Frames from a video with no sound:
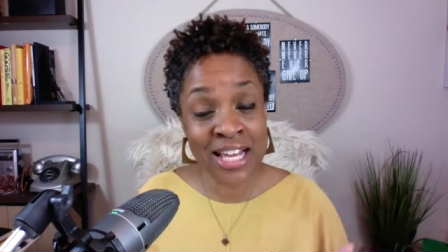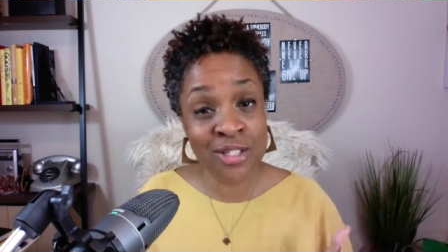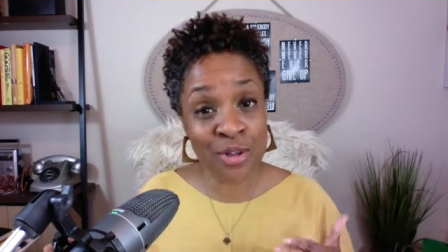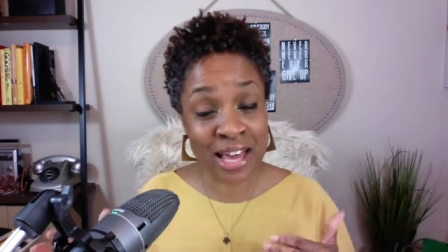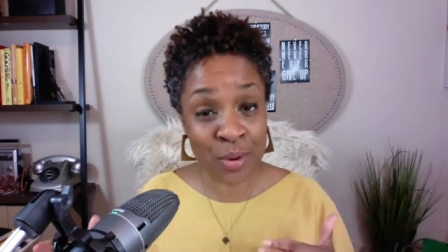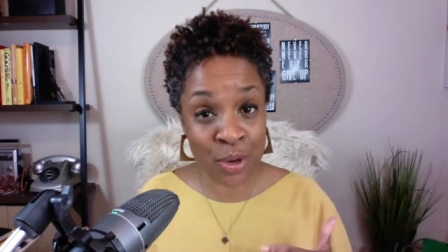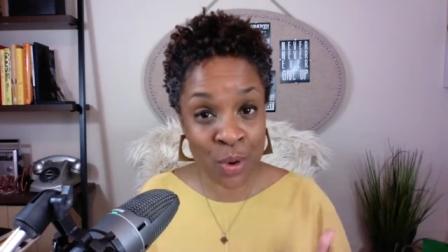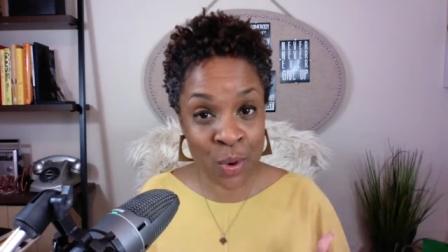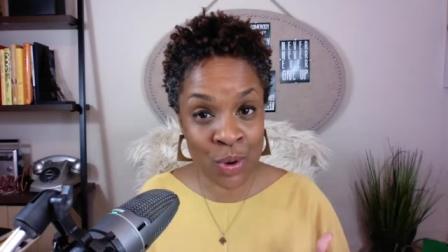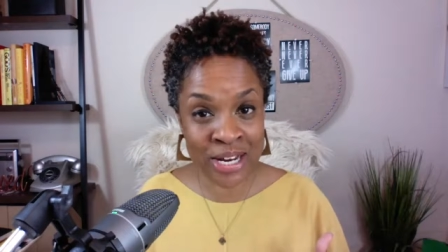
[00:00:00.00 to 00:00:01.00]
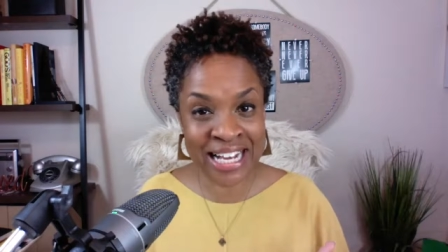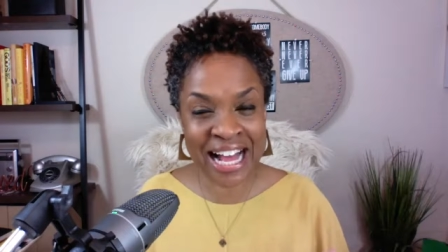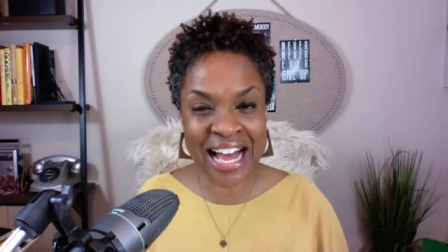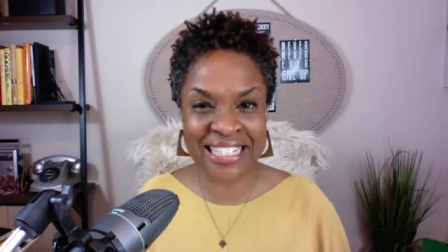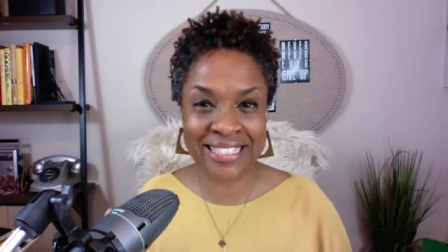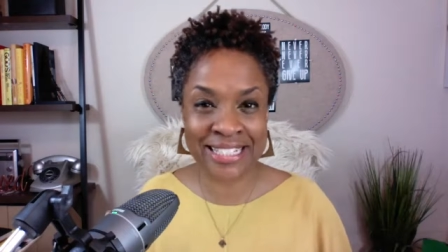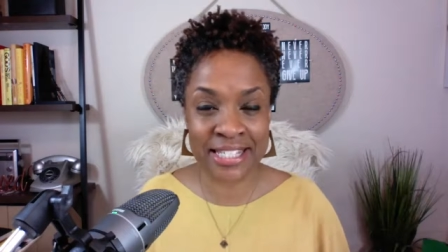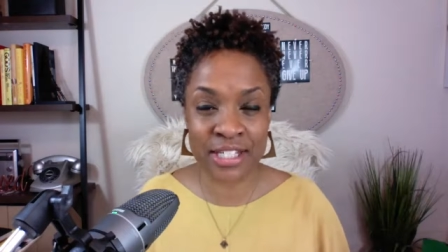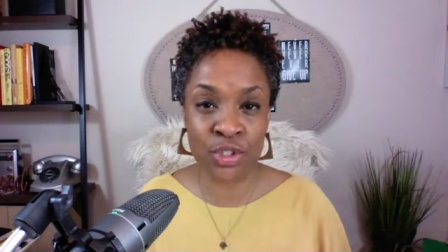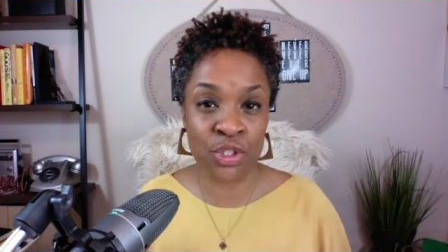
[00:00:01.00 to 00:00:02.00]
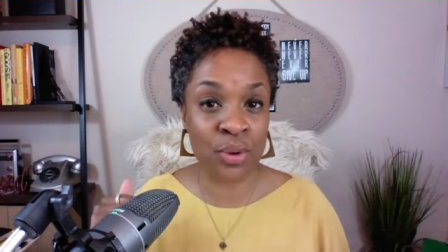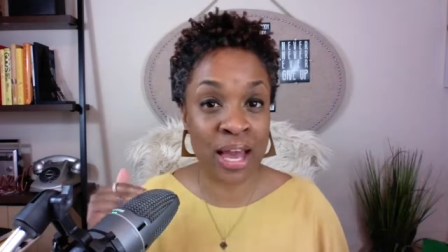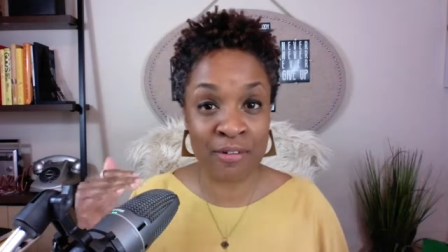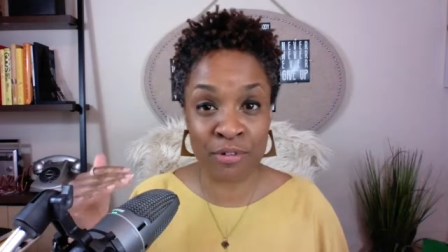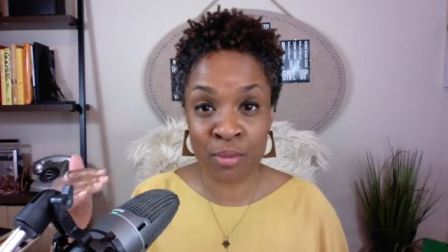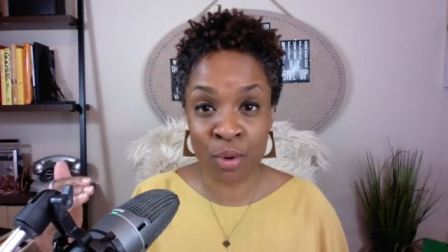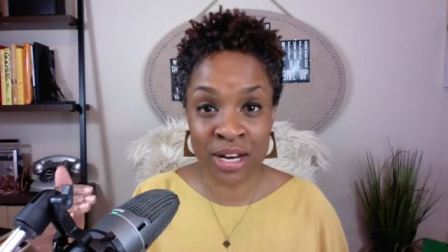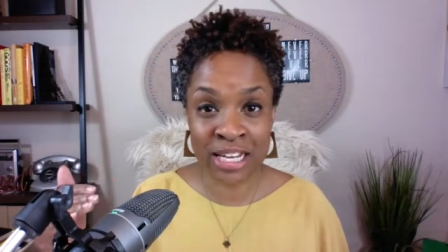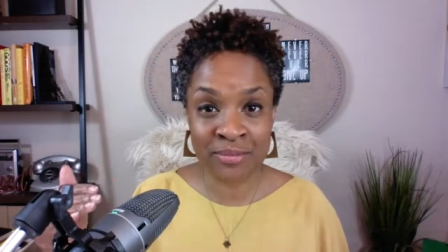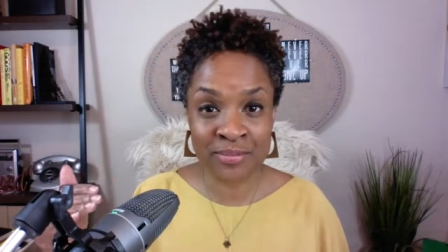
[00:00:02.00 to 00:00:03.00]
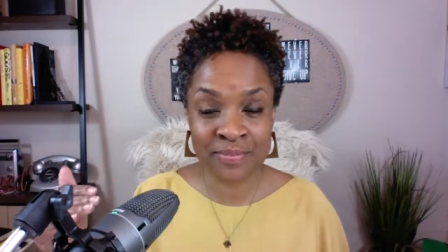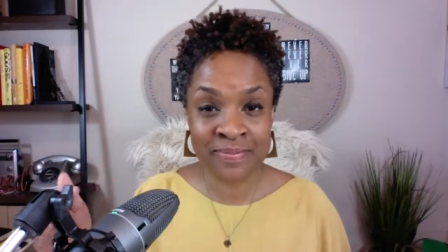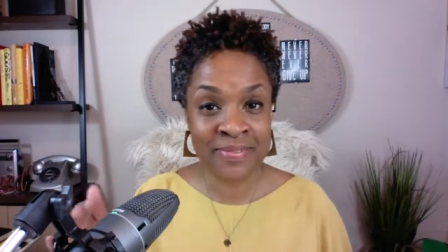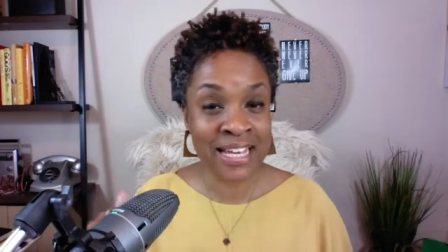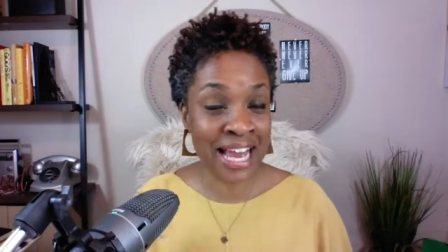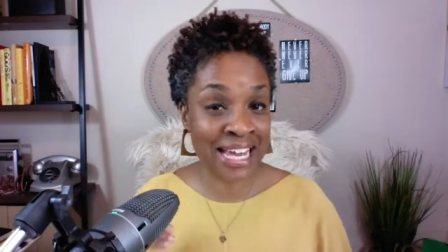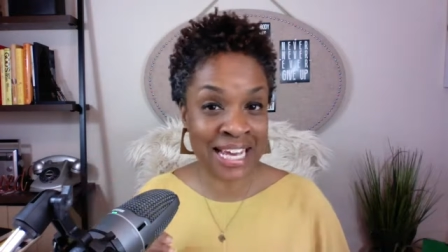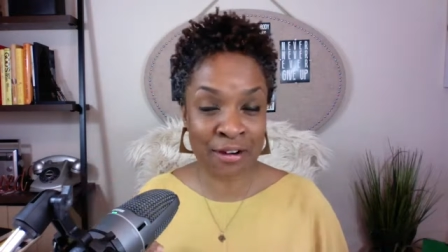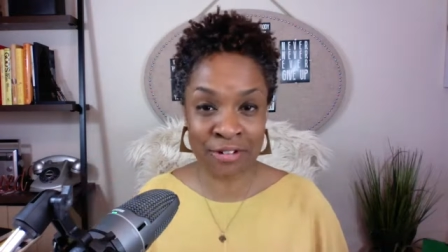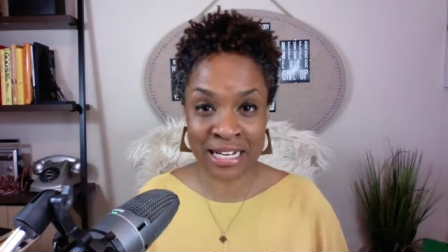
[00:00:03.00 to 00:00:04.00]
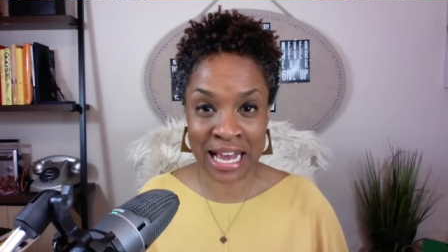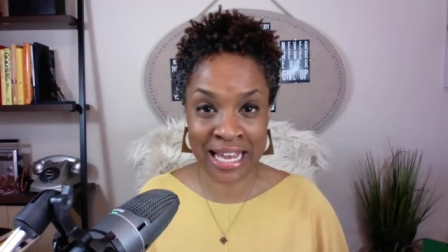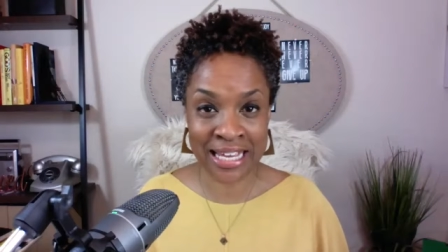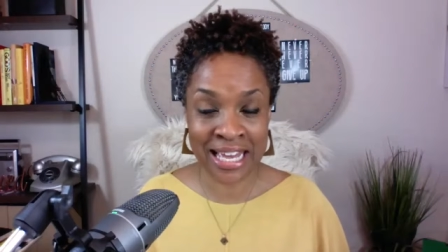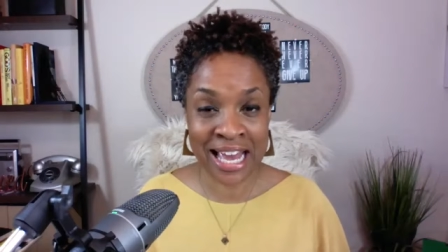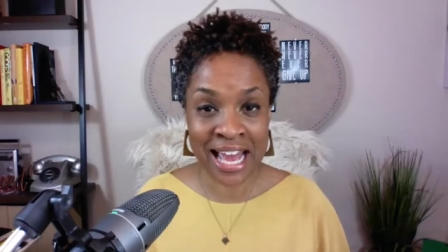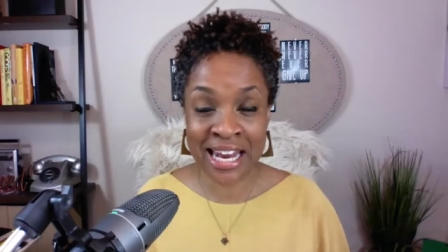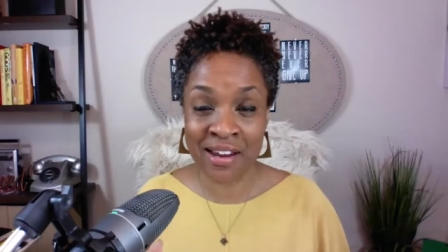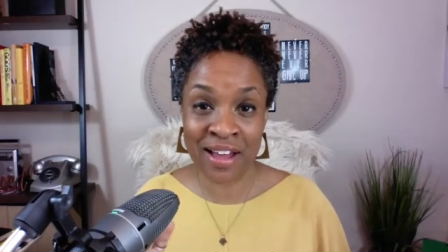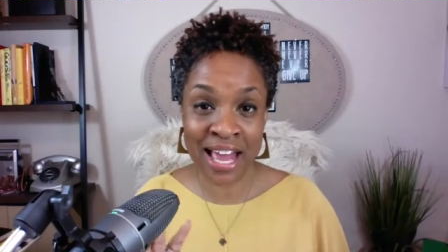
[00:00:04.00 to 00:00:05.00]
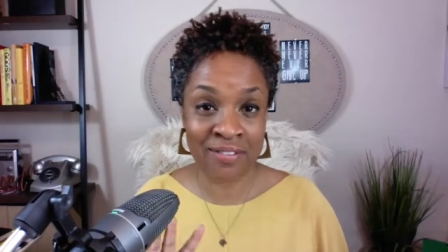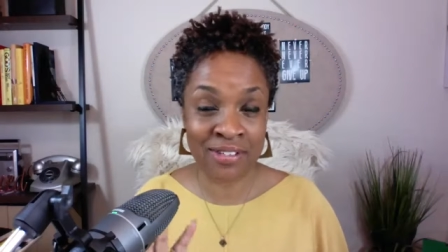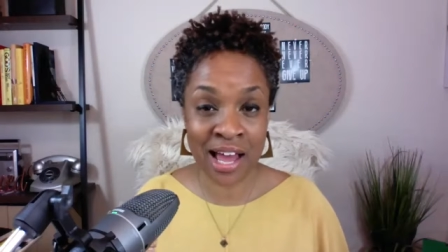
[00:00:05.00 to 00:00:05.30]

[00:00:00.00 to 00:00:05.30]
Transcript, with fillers: So that recording I listen to every morning and every night. And if I have